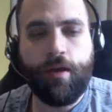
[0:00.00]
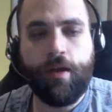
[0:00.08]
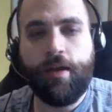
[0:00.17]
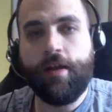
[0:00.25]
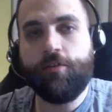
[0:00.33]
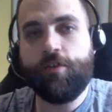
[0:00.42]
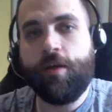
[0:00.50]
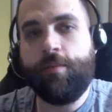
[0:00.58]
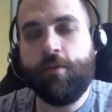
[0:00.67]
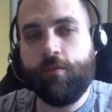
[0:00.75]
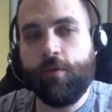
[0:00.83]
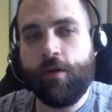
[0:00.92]
an airdrop
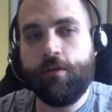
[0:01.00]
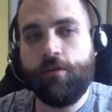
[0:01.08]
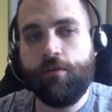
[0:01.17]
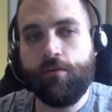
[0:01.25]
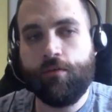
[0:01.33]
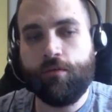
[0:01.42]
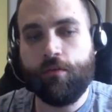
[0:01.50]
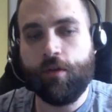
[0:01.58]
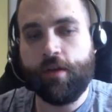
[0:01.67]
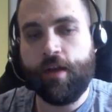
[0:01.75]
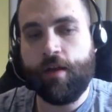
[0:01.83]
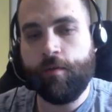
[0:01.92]
is when you
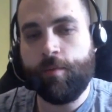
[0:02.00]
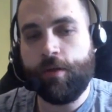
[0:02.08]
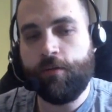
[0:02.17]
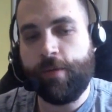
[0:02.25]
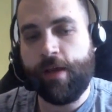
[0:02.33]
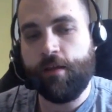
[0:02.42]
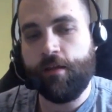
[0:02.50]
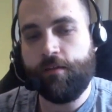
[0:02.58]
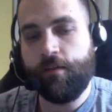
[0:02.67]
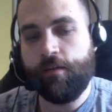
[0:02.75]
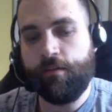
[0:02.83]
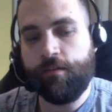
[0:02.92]
look at everybody's
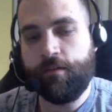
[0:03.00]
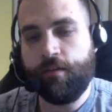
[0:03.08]
balances